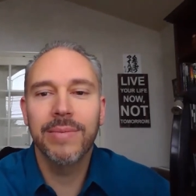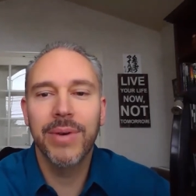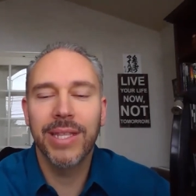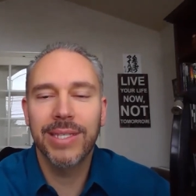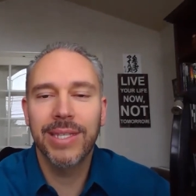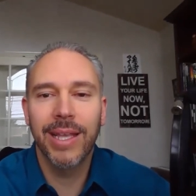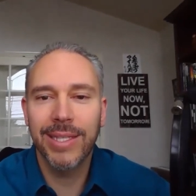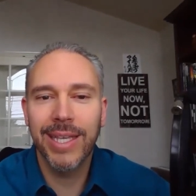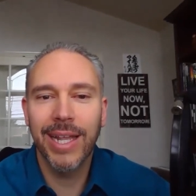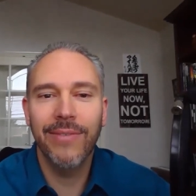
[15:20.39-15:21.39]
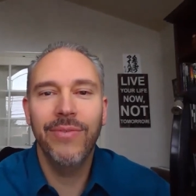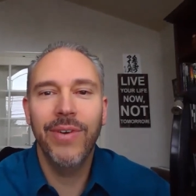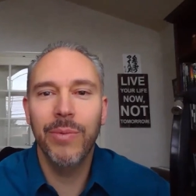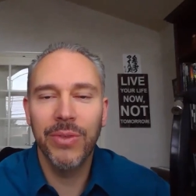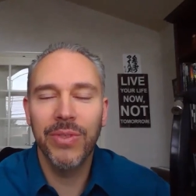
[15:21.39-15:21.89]
But it's uh, it's kind of
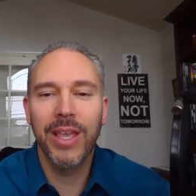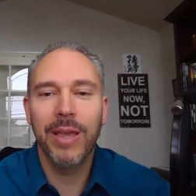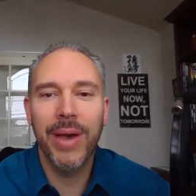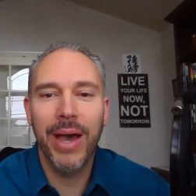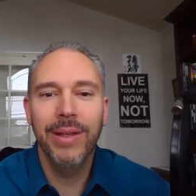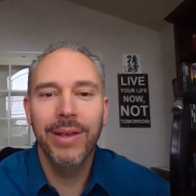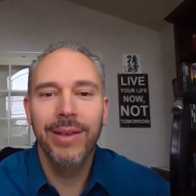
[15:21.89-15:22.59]
fun when you think about